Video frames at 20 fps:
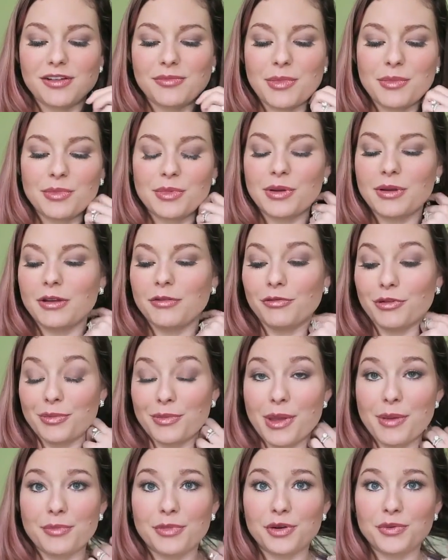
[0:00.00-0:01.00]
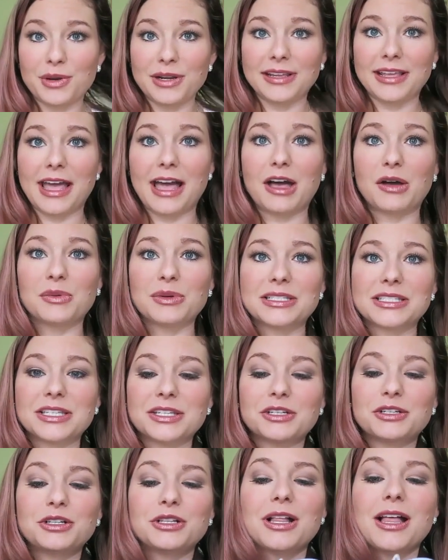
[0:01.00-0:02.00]
I remember when Cal was
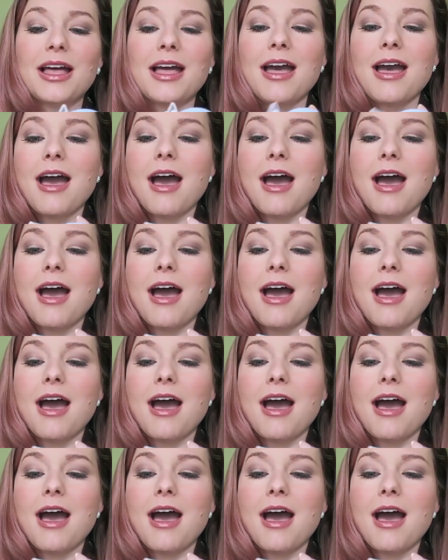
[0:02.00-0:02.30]
little,